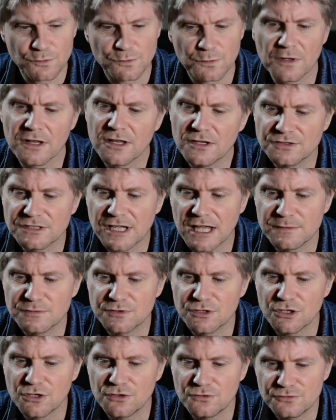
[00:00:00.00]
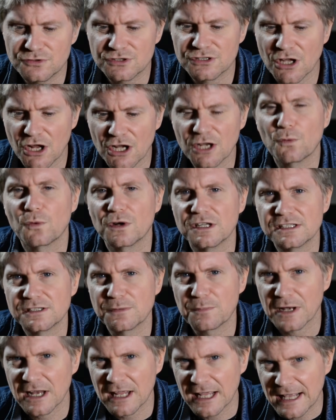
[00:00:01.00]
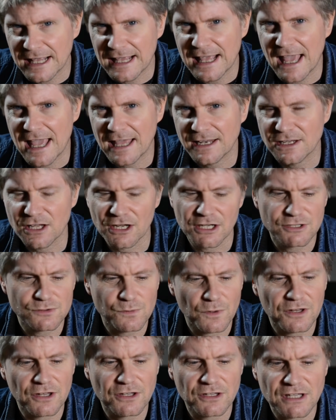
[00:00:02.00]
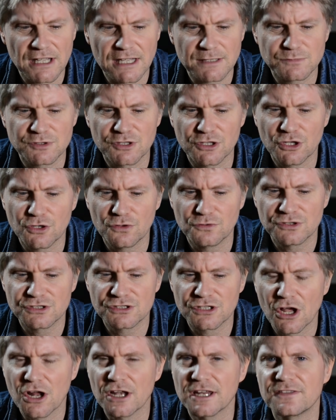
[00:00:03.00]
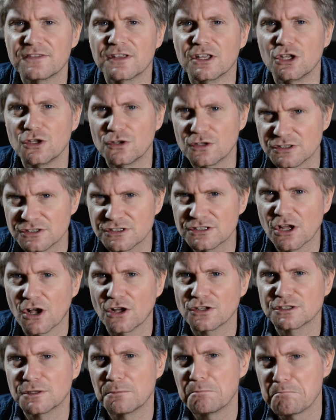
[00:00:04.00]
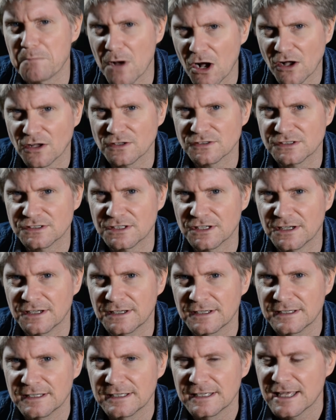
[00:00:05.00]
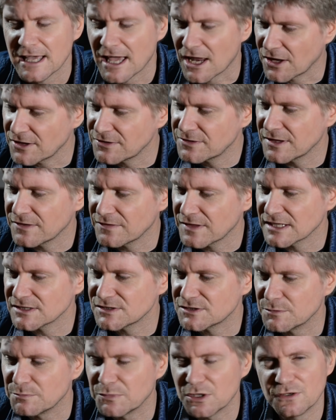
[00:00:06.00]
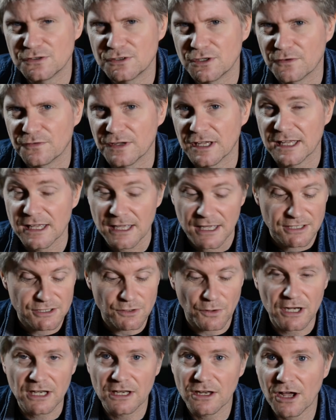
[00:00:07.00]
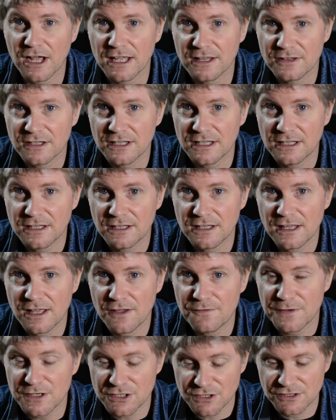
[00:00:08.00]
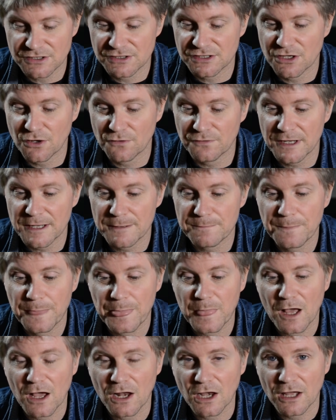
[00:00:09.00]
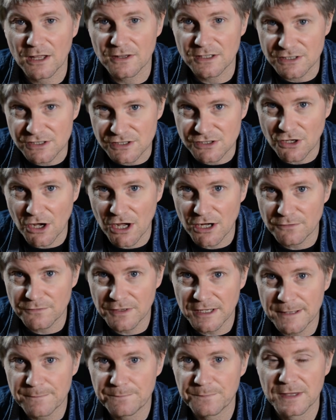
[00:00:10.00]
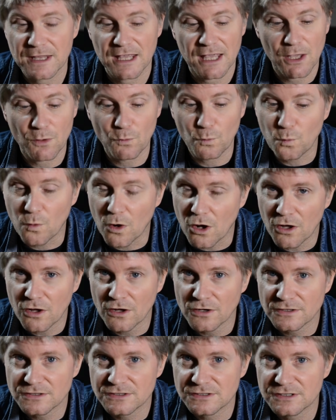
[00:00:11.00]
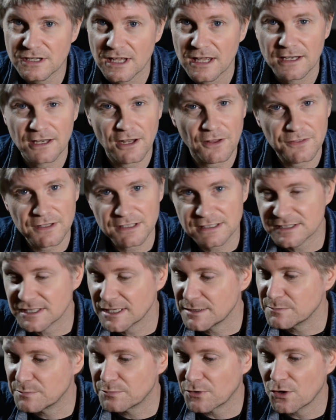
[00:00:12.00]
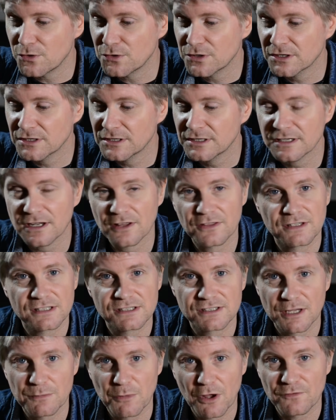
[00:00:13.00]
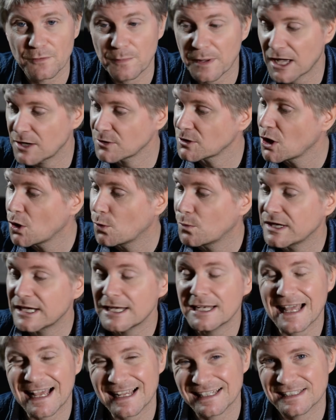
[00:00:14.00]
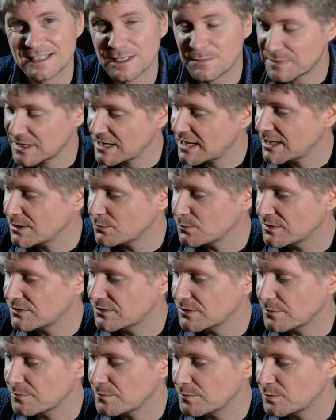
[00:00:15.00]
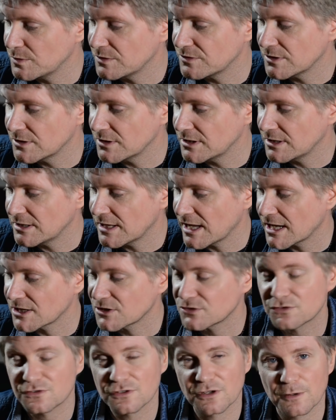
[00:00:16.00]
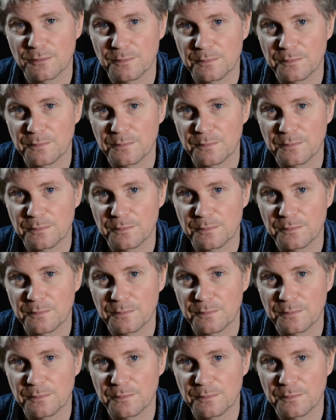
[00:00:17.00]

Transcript: was one of those games that you certainly wanted to play again. And it's one of those games that you certainly think you can start to master. And I think that's the beauty of it. So I like the efficiency of it. I like the design of it. It works. Nothing seemed broken, nothing seemed overpowered. We didn't actually play with the extra